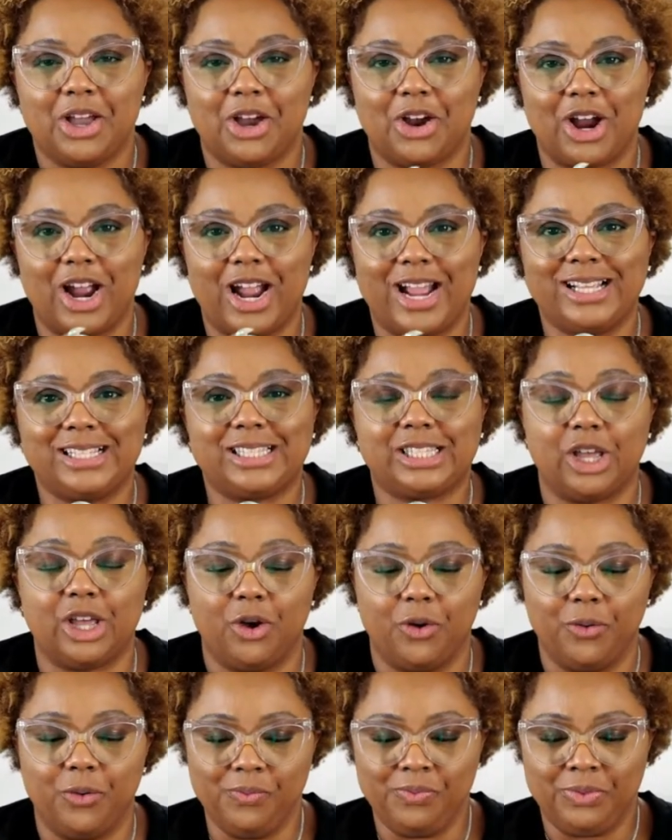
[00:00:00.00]
All right.
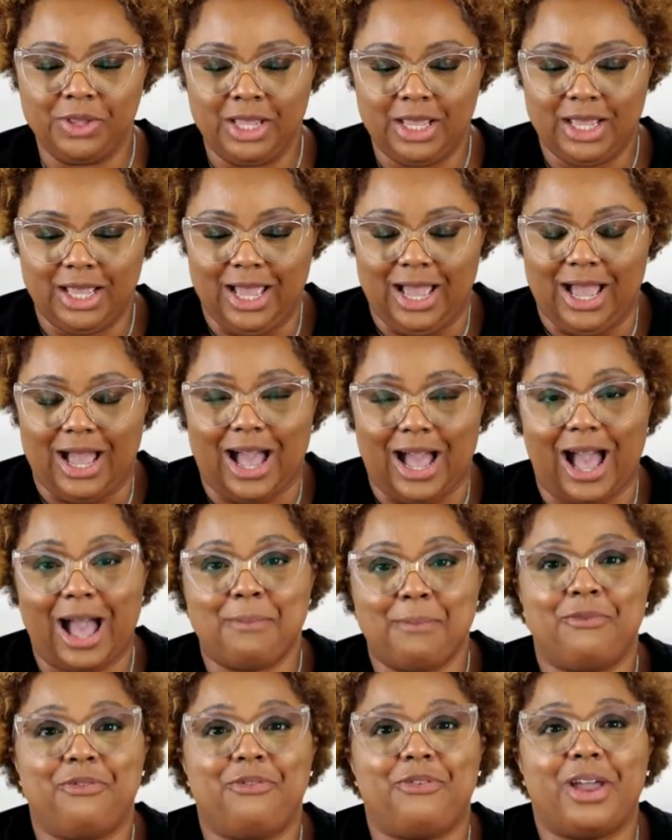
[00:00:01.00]
So
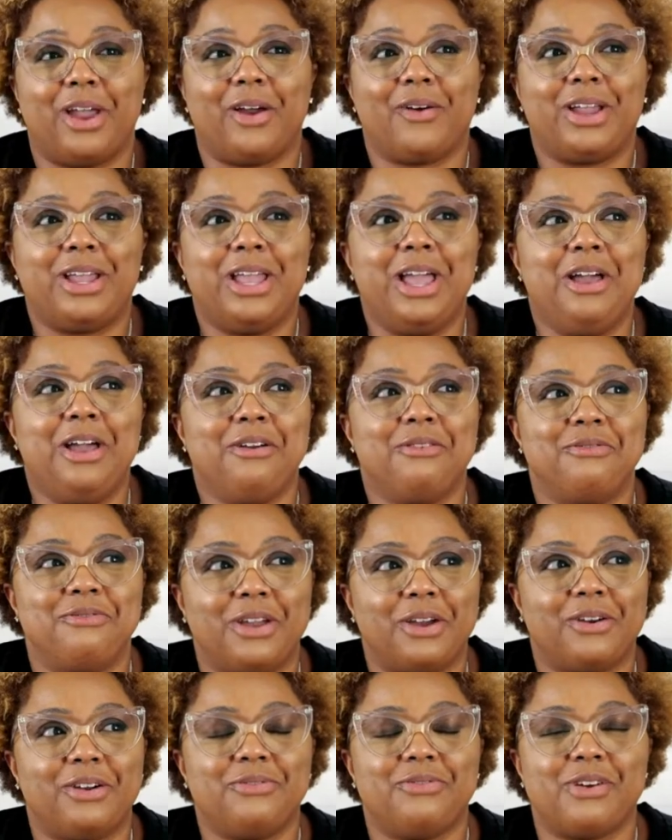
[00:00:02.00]
I'm very,
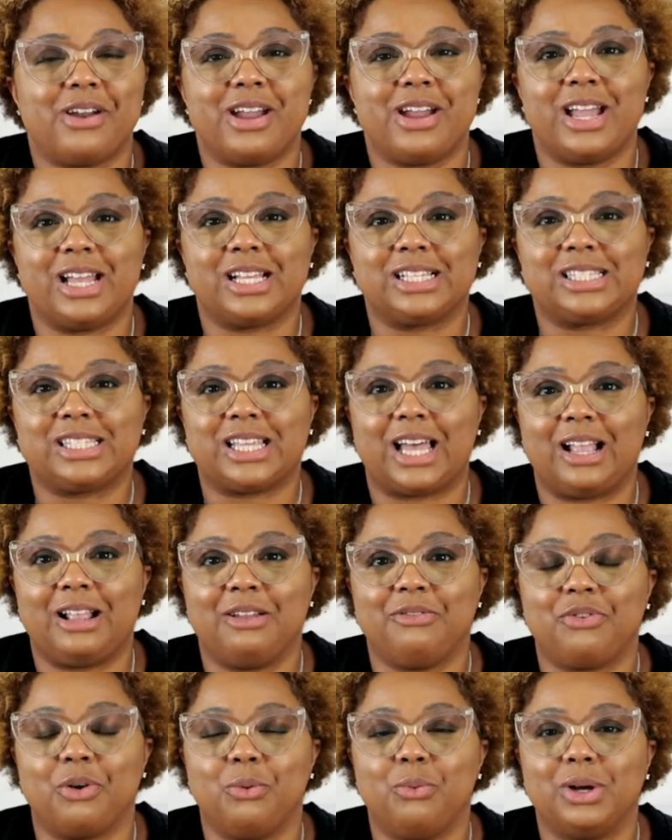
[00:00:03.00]
very, very
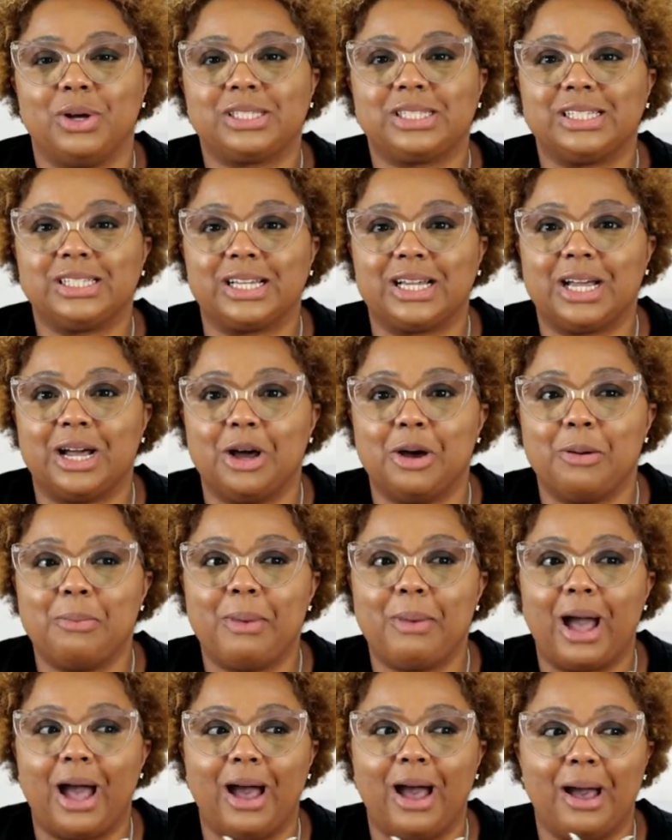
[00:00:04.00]
excited for what's to
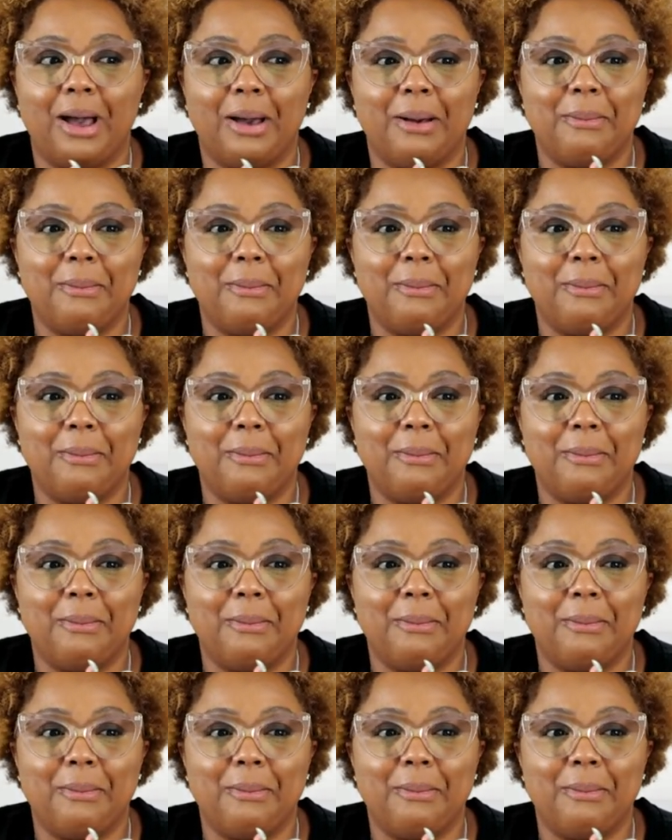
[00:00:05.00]
come.